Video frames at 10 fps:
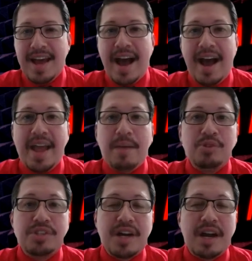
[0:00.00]
I am
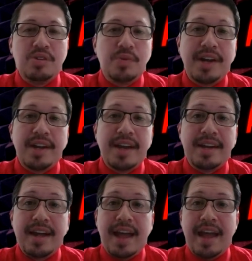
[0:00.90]
Luis Carlos
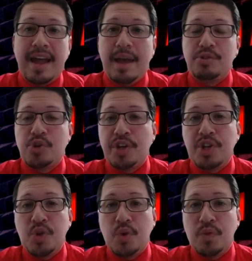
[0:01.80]
Bocanegra, and I am joining you